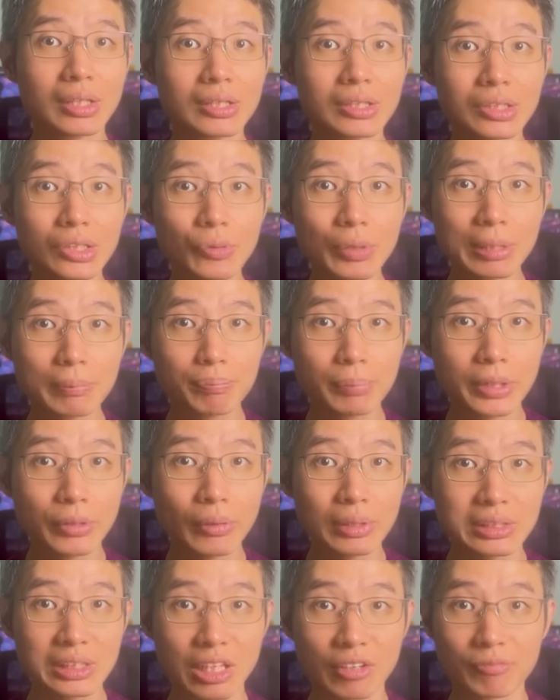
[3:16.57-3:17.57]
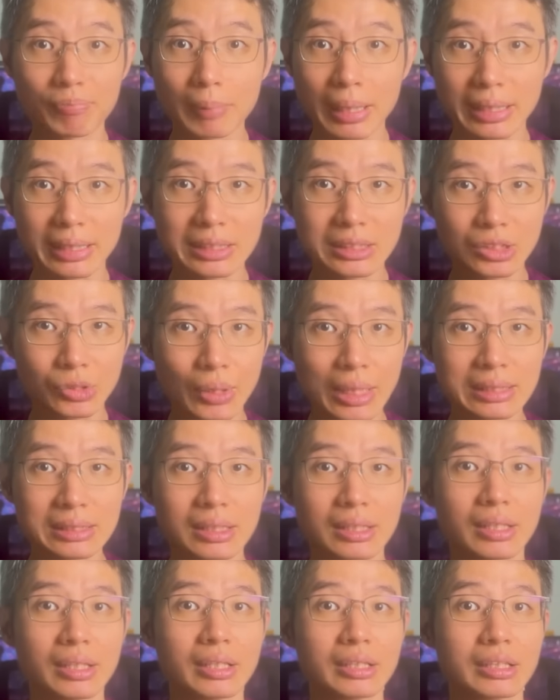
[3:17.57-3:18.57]
During periods of market stress,
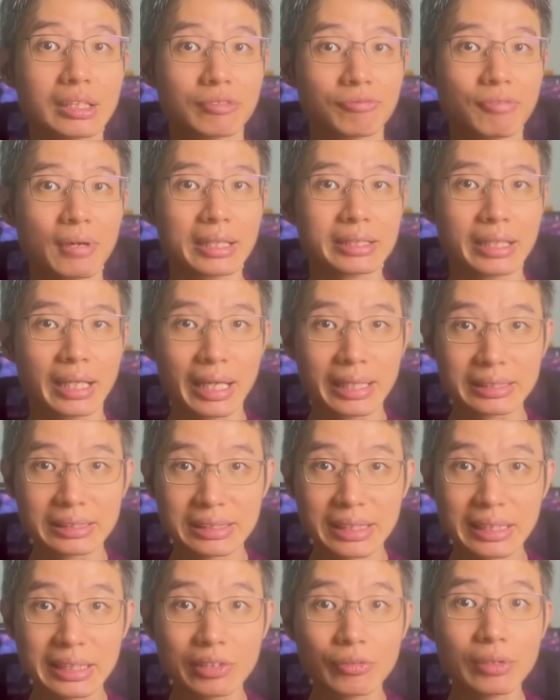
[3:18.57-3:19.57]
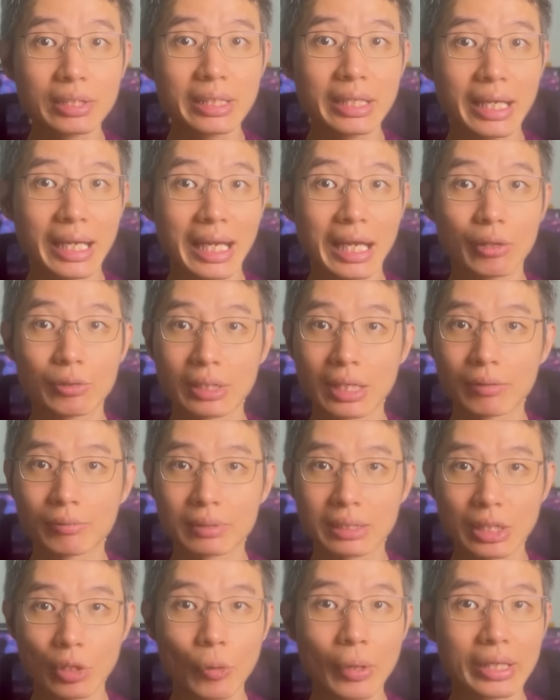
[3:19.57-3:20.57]
the fund has generally held
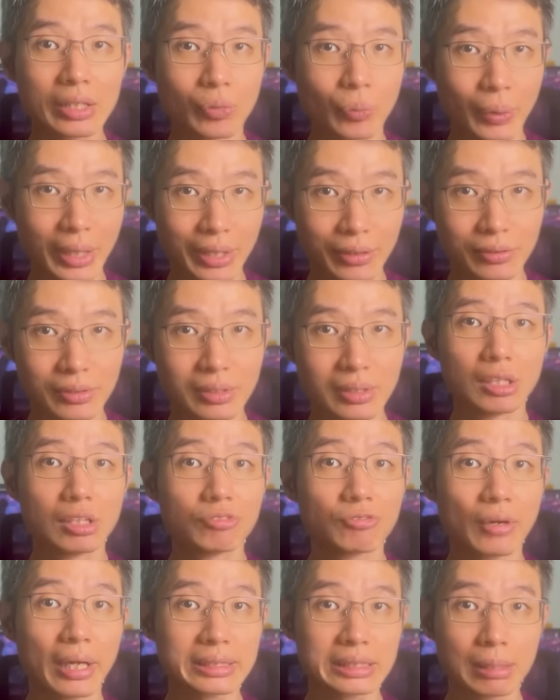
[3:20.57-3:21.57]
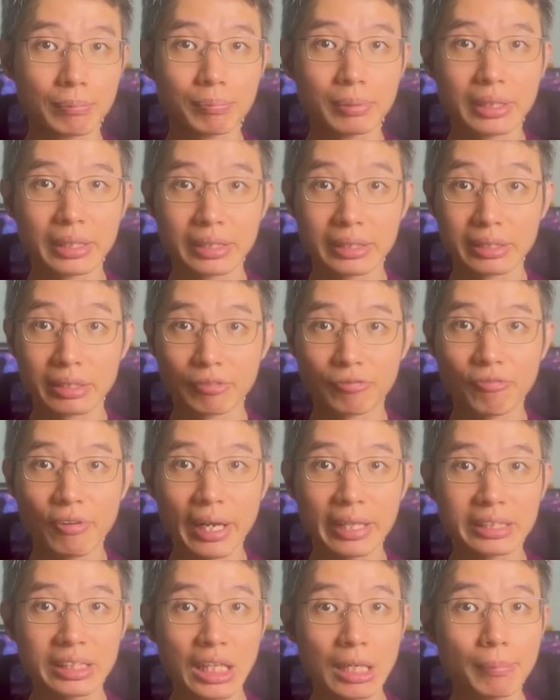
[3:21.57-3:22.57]
up quite well. For example, the
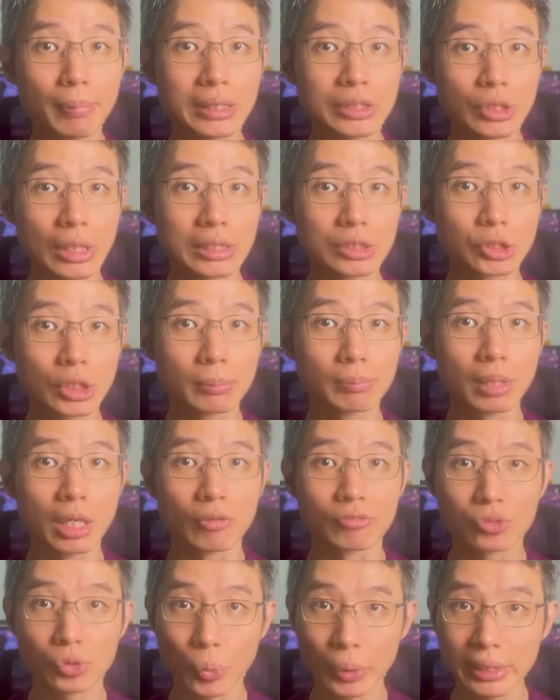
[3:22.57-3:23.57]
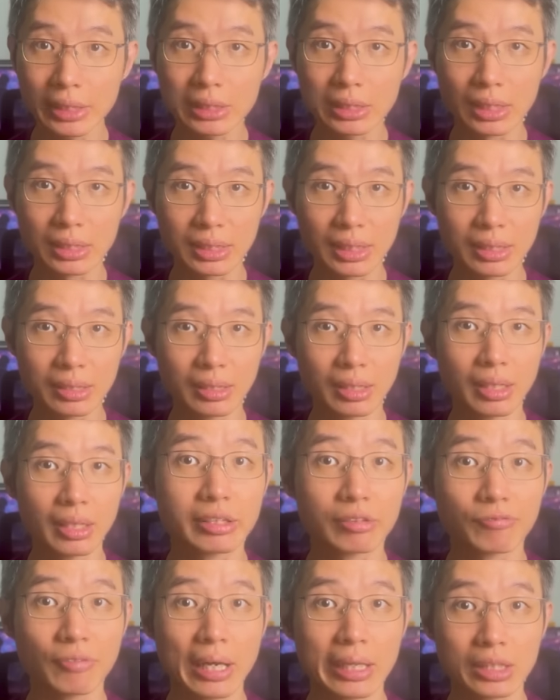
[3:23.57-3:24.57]
Fed taper tantrum of 2013,
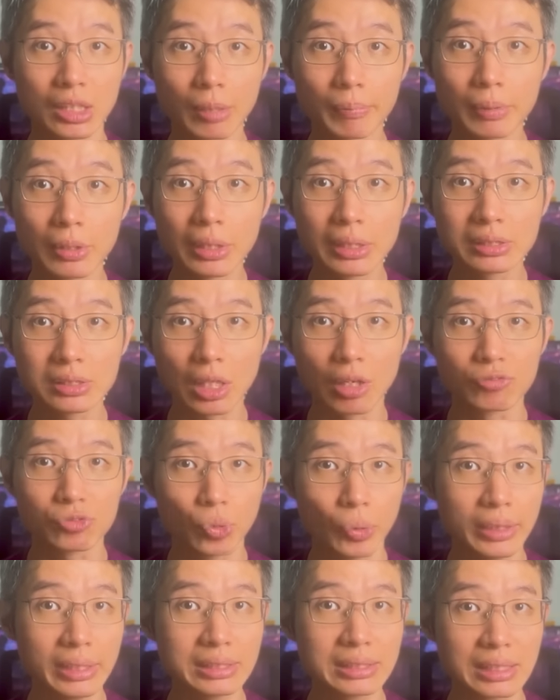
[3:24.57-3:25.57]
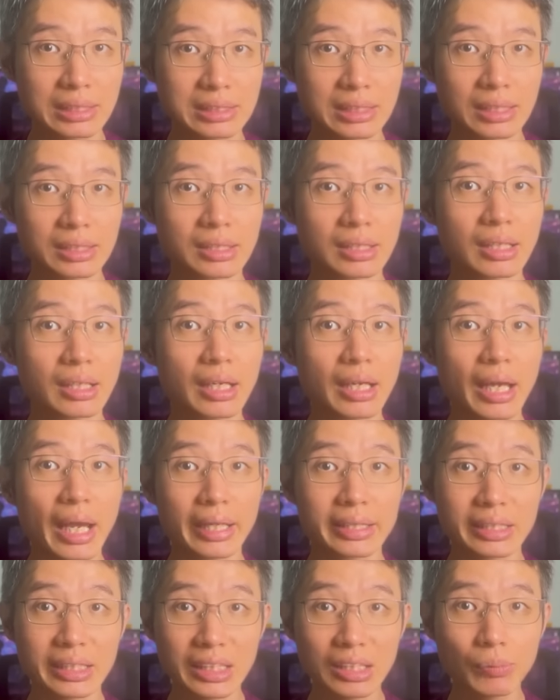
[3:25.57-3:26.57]
the Fed turbulence of 2016,
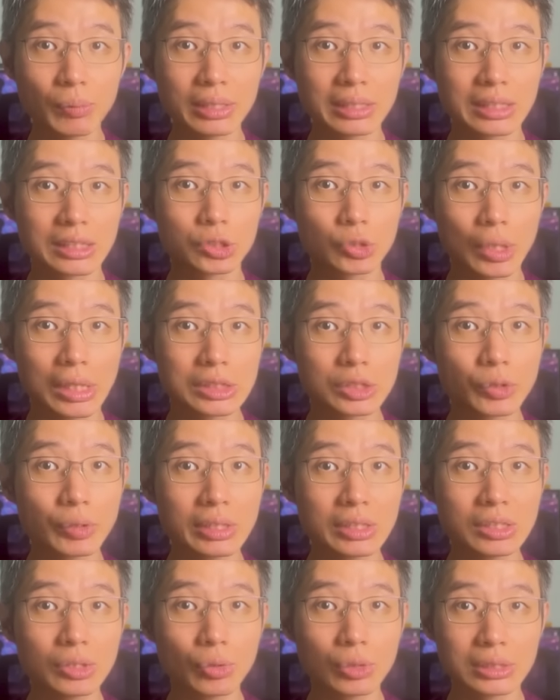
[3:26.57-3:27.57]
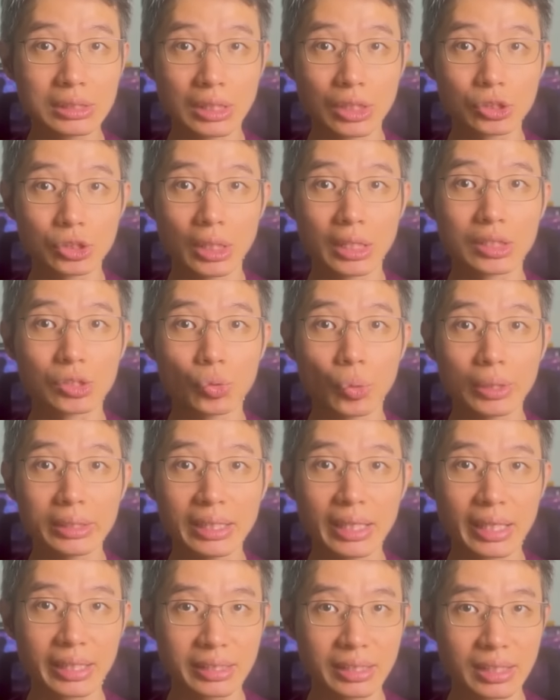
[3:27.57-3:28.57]
and even the Treasury yield surge in
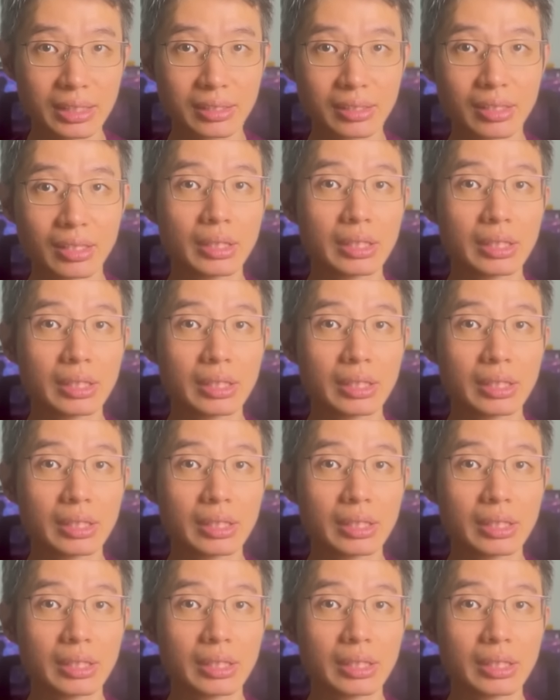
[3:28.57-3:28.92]
2018.